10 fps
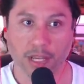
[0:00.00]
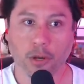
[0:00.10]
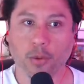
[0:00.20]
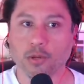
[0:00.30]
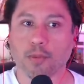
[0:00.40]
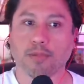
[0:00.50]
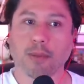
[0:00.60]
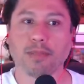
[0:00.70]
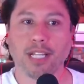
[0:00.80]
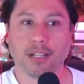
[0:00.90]
When you
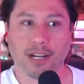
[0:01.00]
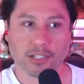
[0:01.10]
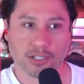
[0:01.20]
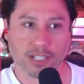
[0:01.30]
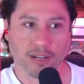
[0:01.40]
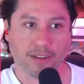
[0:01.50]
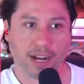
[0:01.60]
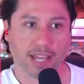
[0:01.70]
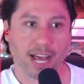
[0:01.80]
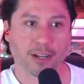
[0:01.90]
abruptly launch yourself out
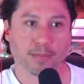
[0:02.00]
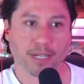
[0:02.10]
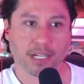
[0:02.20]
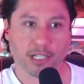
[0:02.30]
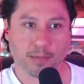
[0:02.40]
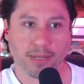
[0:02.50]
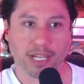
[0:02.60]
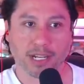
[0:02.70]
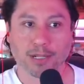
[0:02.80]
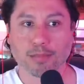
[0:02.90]
of the house because she's being
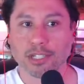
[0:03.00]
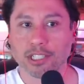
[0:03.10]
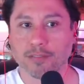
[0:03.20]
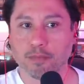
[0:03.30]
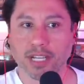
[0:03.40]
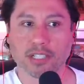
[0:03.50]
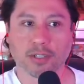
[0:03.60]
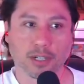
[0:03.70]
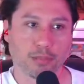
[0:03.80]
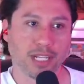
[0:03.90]
an unappreciative bitch
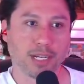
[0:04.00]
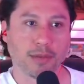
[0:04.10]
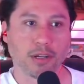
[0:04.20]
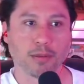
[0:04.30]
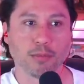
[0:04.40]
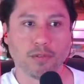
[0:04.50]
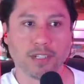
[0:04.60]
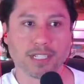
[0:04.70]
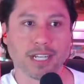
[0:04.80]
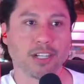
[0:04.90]
or complaining about your
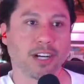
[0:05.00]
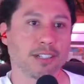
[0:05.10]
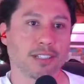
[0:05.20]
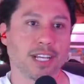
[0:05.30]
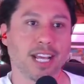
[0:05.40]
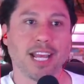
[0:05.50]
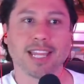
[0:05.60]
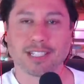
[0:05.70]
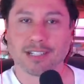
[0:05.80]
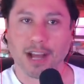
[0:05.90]
movies and darts,
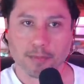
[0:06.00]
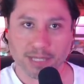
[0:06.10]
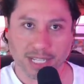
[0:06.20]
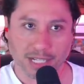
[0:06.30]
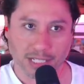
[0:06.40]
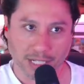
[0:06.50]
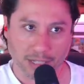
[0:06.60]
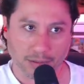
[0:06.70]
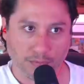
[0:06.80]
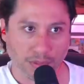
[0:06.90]
that's not being
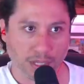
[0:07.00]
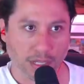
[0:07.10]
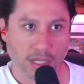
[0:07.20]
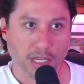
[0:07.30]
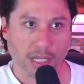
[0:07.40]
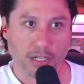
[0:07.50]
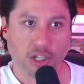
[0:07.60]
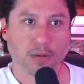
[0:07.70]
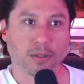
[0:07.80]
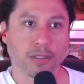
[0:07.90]
clear. In
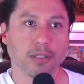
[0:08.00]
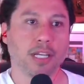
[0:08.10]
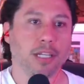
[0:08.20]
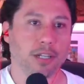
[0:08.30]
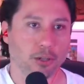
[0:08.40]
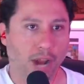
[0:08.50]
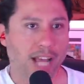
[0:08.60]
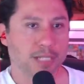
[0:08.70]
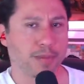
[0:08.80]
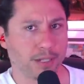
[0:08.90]
general, you're
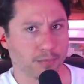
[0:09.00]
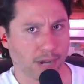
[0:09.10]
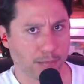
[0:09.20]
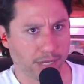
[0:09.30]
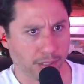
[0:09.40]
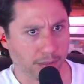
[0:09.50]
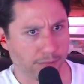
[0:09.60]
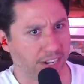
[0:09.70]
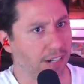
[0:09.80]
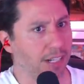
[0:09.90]
grasping red pill
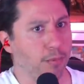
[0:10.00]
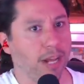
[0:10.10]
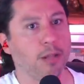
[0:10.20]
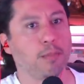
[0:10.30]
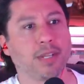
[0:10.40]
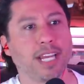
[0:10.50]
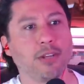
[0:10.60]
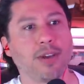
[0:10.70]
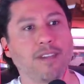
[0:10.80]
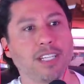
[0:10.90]
fairly well, but then
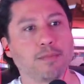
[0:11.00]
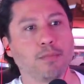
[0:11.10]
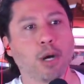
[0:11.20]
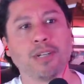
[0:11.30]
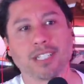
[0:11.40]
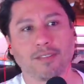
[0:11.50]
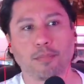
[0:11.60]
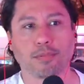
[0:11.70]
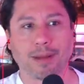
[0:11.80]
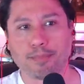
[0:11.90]
you have these moments of
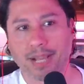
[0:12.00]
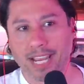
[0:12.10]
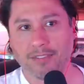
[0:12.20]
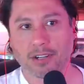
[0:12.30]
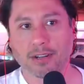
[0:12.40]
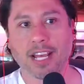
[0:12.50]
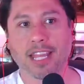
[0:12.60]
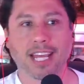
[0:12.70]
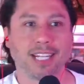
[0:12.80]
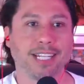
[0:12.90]
abrupt behavior
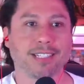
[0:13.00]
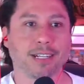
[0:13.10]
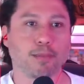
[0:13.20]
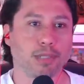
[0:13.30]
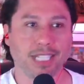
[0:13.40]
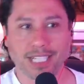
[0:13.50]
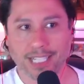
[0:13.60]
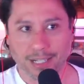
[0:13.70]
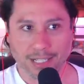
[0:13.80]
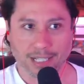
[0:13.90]
that leads to
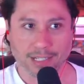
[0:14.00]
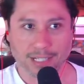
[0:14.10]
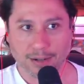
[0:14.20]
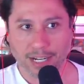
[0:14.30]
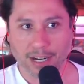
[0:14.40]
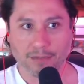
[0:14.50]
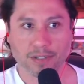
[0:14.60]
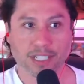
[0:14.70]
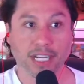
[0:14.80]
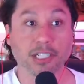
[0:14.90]
completely unnecessary
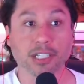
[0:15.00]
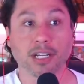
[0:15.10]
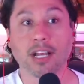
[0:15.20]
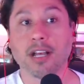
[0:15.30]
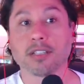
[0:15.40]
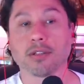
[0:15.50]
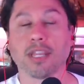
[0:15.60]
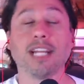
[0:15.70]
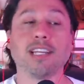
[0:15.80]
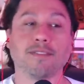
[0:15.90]
confrontation. So
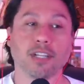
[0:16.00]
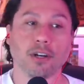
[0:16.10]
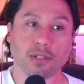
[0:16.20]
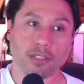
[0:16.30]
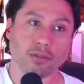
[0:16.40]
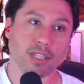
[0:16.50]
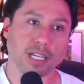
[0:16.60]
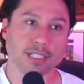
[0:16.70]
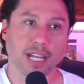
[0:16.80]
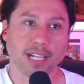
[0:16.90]
then you have to go and do
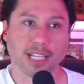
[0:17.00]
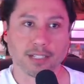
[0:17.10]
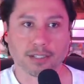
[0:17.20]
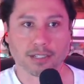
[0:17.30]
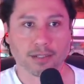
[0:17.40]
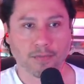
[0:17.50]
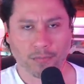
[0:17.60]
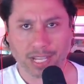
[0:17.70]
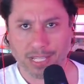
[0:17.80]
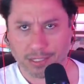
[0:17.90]
things like this.
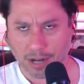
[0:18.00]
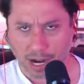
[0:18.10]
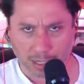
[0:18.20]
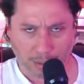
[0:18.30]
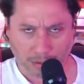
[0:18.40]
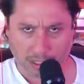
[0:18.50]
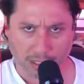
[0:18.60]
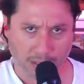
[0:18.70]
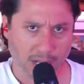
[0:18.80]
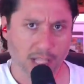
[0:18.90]
And he's talking about
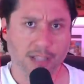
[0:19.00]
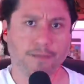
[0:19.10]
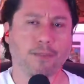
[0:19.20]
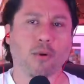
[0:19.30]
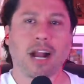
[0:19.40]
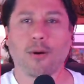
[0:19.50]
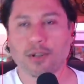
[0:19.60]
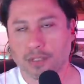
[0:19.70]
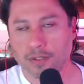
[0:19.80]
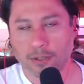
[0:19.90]
the 4
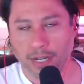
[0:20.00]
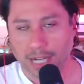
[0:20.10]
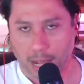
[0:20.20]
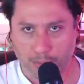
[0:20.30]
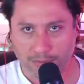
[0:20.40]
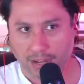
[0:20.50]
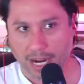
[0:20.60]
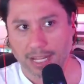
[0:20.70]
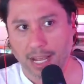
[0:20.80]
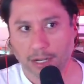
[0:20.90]
hours of agree and amplify
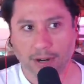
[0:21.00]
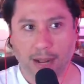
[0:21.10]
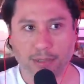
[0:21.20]
and that crap.